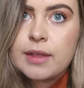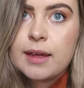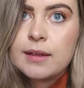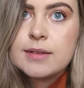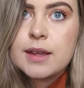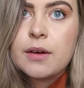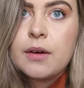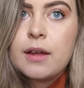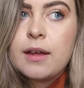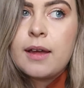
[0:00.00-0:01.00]
thing, so
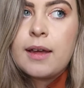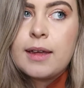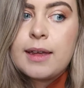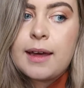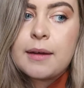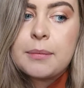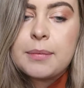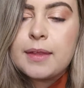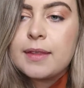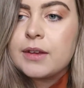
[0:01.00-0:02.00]
yeah,
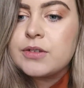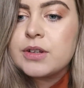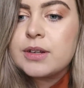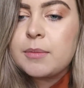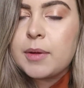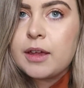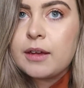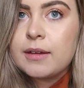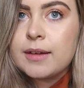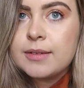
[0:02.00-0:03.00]
that should be
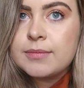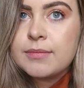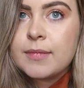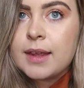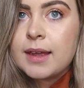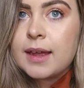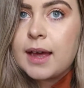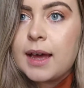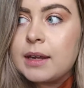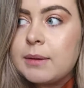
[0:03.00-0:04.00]
good.
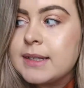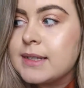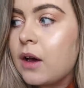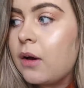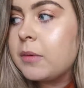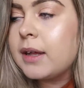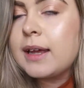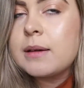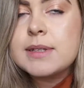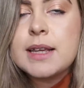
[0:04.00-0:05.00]
Anyway, so I'm going to
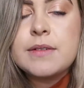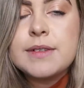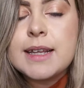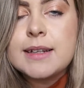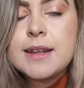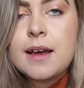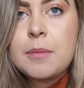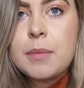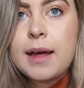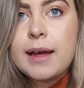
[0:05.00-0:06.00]
get myself set up
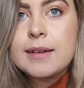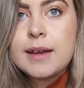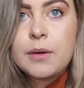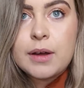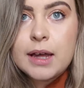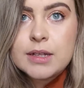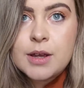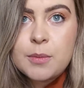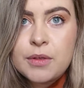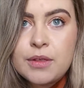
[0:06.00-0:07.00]
and I will catch
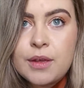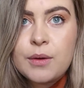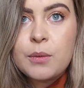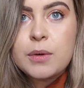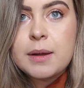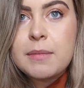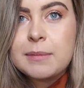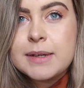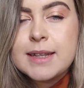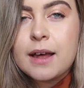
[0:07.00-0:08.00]
up with you when I
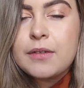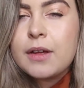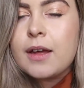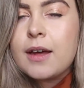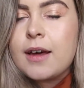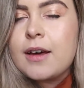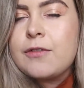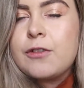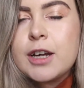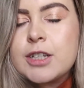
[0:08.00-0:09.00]
make myself a
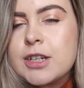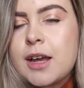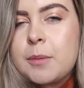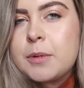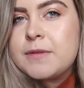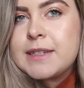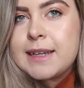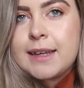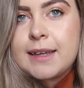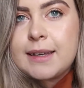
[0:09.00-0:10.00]
fresh cup of
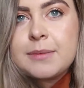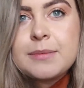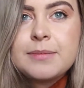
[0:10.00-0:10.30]
tea.